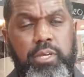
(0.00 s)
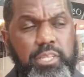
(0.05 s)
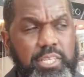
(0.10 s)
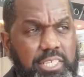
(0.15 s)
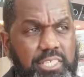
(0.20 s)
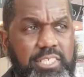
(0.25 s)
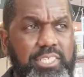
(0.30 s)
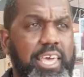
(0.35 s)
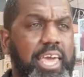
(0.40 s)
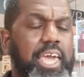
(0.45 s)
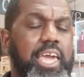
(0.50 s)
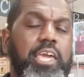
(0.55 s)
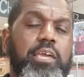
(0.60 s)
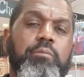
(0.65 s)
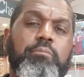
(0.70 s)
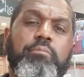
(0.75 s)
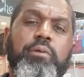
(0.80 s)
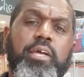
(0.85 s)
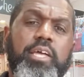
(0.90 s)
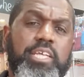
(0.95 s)
The
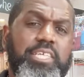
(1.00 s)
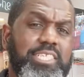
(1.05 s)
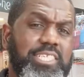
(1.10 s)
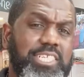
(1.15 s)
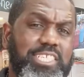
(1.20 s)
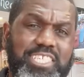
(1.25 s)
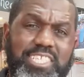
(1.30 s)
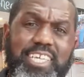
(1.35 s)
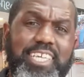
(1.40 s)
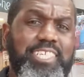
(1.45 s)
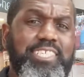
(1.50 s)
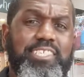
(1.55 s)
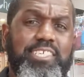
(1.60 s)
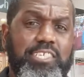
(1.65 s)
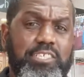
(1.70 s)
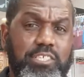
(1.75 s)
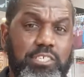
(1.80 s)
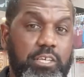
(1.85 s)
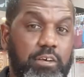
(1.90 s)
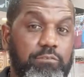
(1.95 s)
same
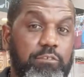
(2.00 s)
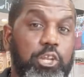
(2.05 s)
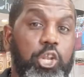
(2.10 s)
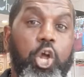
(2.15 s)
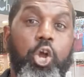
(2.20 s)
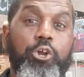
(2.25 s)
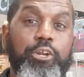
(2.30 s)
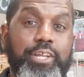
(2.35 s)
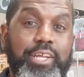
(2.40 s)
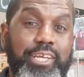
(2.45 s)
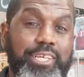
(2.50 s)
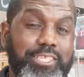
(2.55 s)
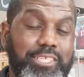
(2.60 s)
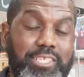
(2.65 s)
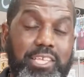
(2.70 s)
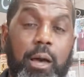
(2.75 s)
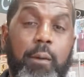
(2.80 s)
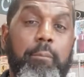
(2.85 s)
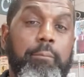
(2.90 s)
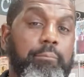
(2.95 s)
seasons of learning
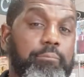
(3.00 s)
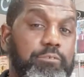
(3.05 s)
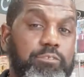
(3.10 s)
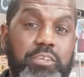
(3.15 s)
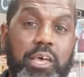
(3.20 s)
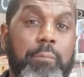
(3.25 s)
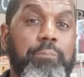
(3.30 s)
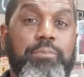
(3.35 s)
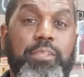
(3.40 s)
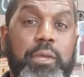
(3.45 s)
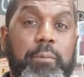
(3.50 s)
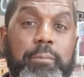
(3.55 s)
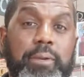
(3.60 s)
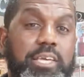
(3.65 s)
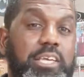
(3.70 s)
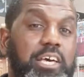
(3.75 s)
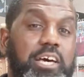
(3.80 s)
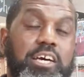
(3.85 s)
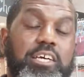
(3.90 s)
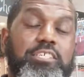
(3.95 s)
something
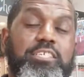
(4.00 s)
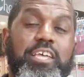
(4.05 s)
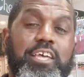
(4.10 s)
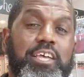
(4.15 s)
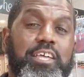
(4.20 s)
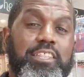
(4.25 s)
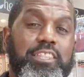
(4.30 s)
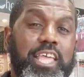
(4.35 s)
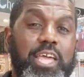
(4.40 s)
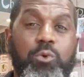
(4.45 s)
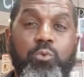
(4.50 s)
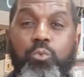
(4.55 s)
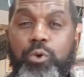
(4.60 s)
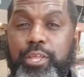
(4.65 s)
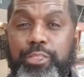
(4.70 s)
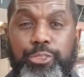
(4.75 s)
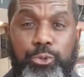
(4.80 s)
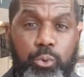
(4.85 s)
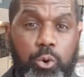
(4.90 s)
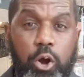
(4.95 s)
because they
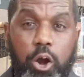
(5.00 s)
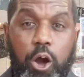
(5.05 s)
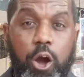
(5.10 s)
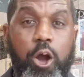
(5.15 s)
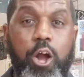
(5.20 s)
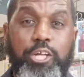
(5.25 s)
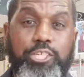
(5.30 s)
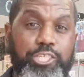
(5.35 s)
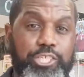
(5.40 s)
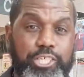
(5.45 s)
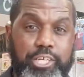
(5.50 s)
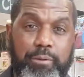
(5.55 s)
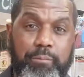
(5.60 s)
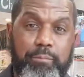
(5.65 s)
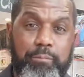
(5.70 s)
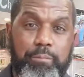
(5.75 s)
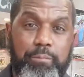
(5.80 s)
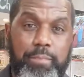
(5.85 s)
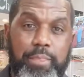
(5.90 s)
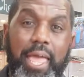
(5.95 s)
went through a
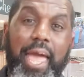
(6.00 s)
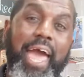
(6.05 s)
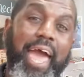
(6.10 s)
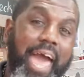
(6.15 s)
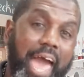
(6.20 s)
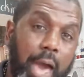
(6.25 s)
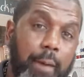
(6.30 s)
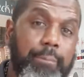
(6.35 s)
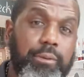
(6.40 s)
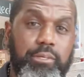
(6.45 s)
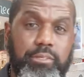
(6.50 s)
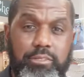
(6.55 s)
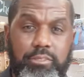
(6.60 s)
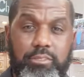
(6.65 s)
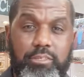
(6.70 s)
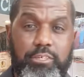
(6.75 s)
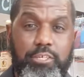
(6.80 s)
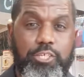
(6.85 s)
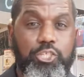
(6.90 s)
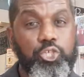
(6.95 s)
hardship
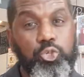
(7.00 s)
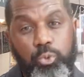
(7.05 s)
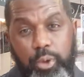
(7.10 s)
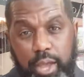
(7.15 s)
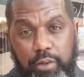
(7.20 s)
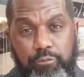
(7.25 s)
happens to